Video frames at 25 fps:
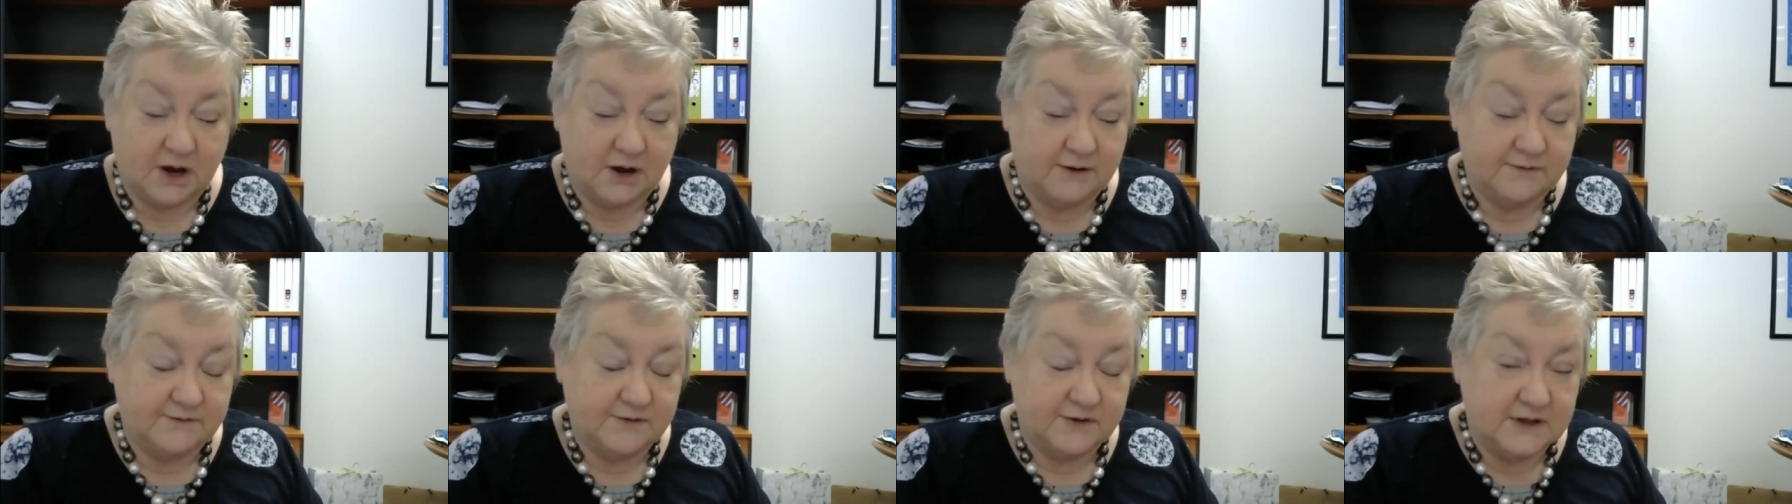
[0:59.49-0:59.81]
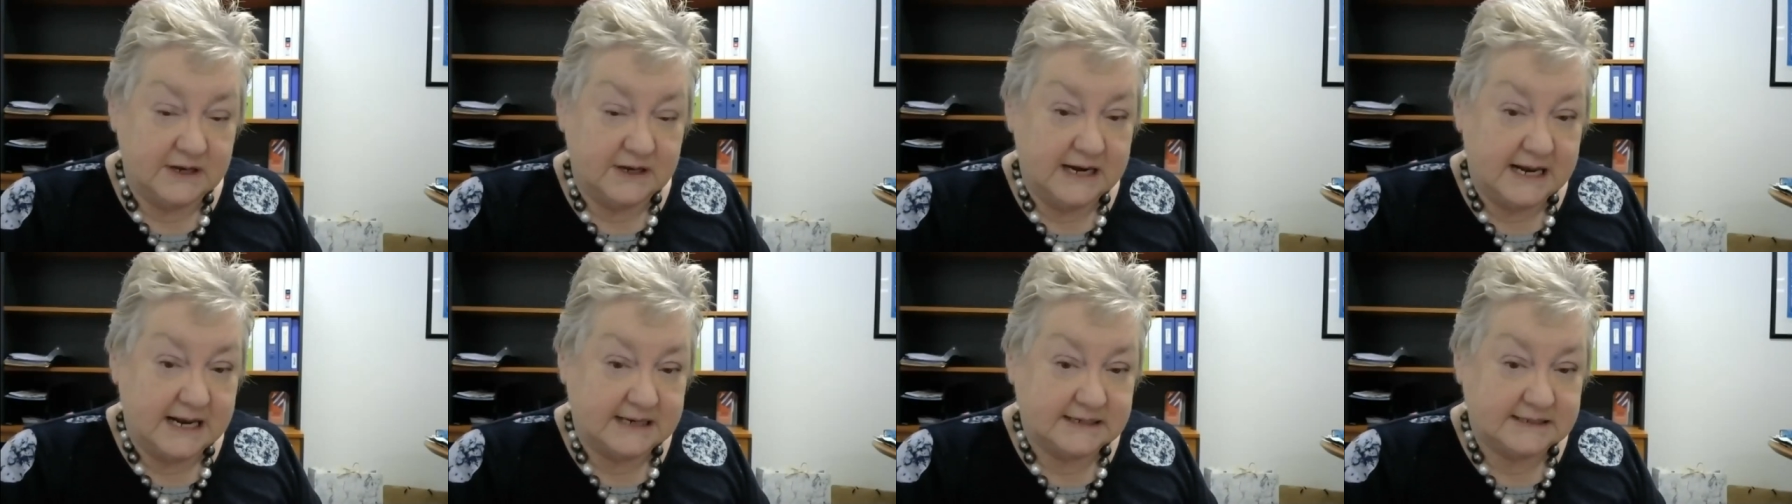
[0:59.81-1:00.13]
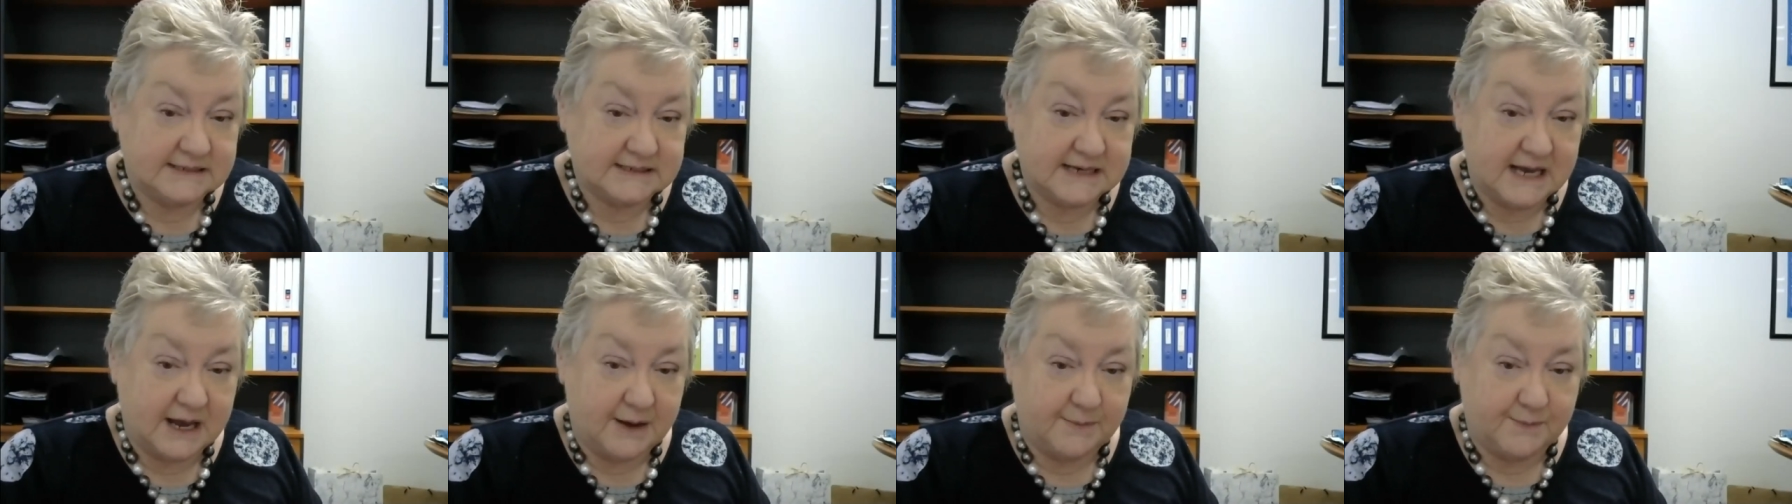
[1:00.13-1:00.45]
over the
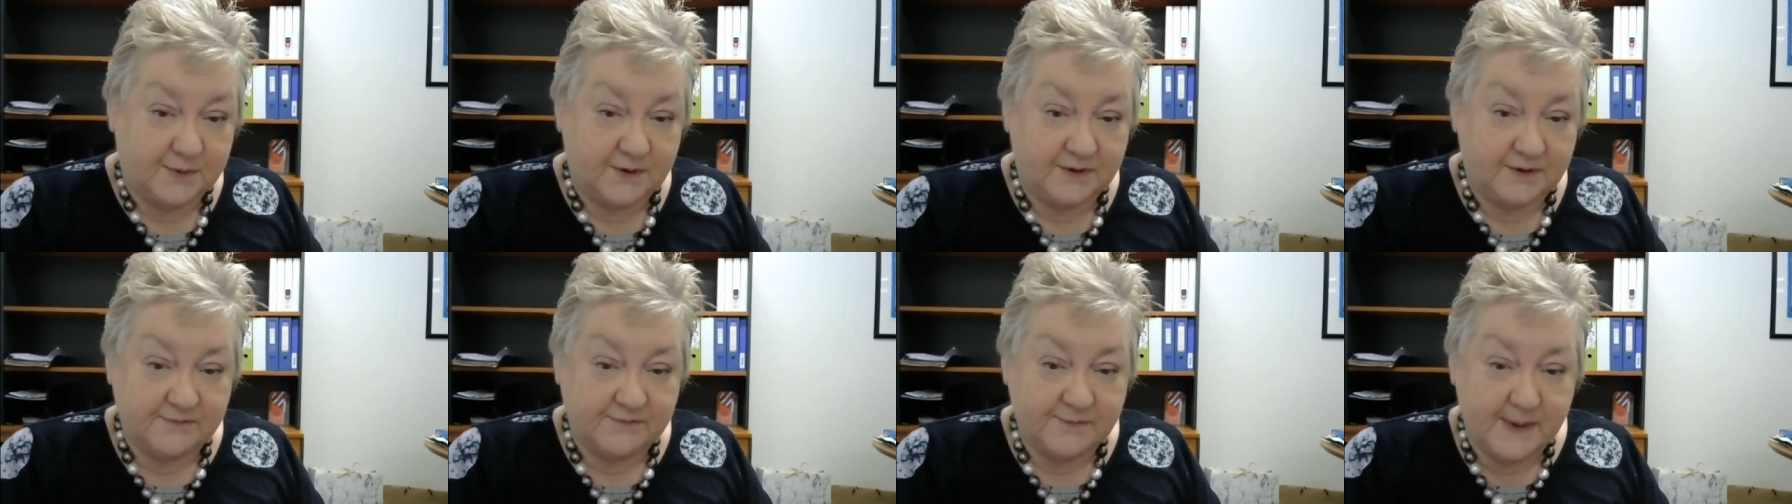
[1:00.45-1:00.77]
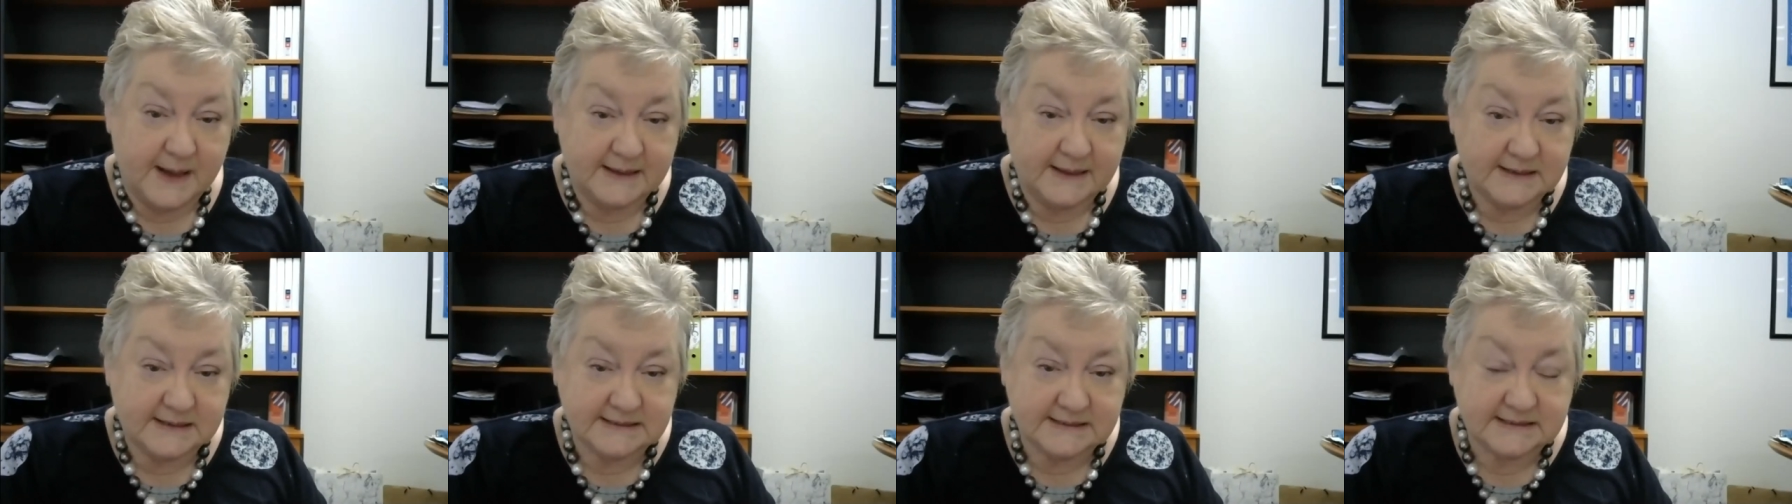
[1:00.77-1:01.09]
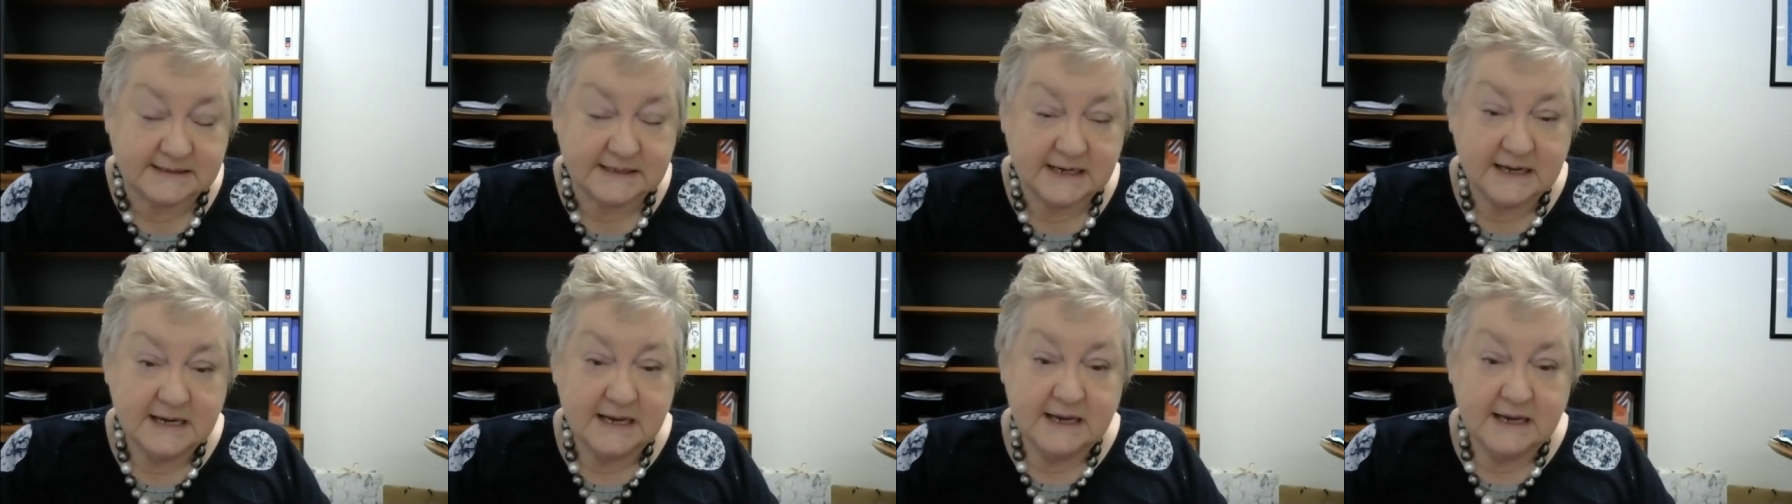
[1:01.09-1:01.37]
next couple of months